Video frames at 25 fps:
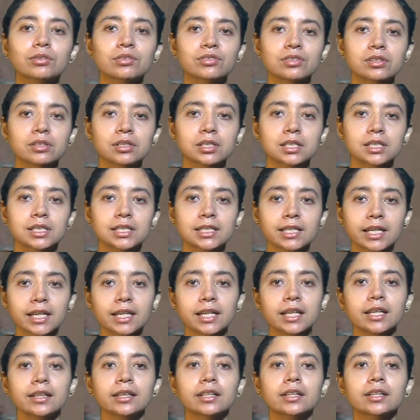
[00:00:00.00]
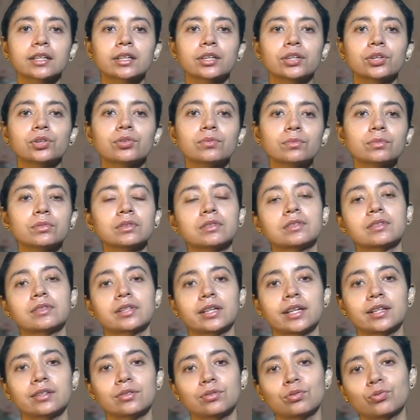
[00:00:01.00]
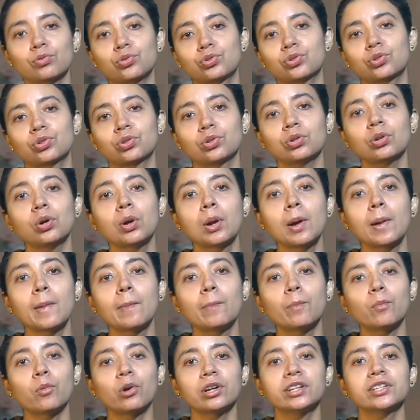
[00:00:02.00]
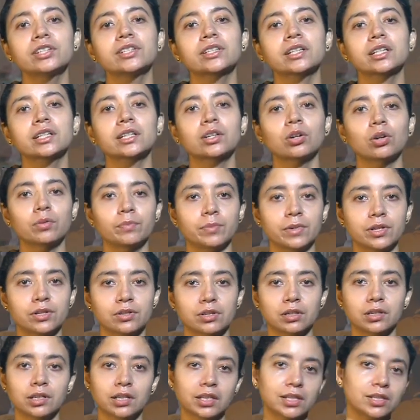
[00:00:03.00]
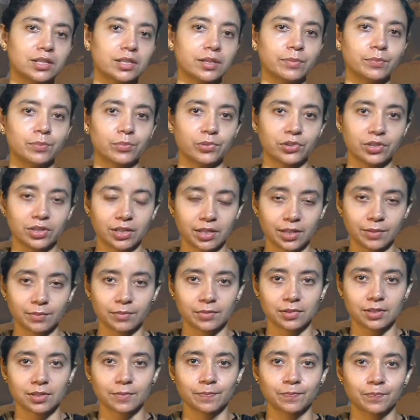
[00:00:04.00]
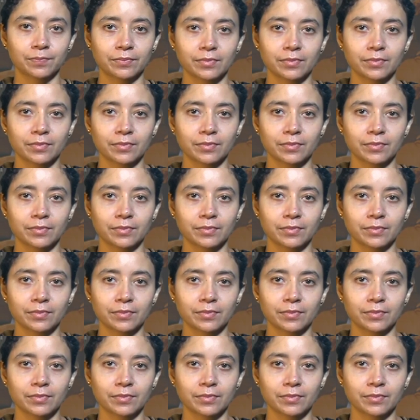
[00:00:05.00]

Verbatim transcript: containing the humors and socio-political comments on contemporary themes